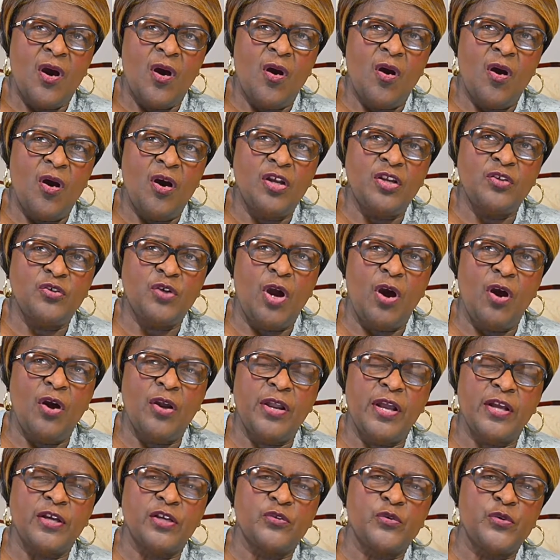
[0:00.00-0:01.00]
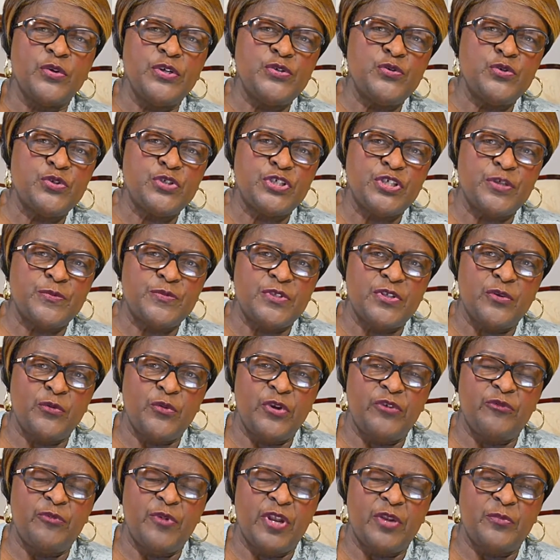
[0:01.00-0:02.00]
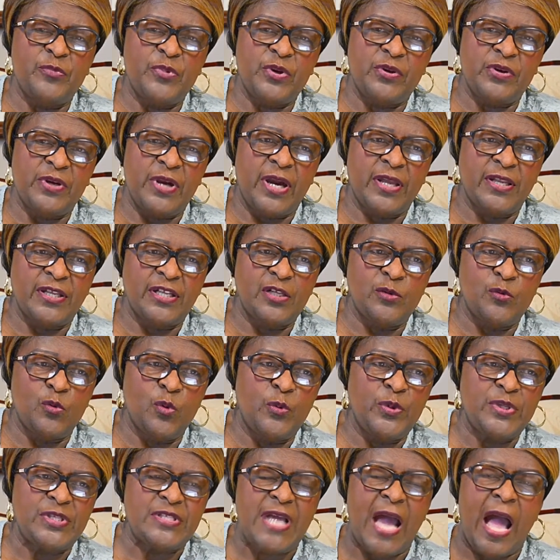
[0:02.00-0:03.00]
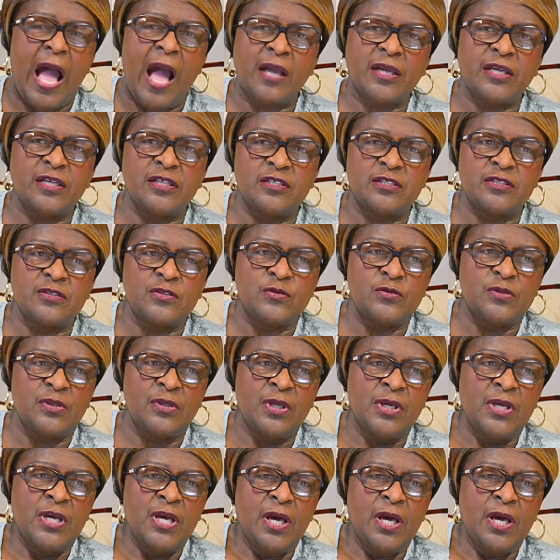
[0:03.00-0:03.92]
on our cruise ships that we've been at periodically, when we dock into,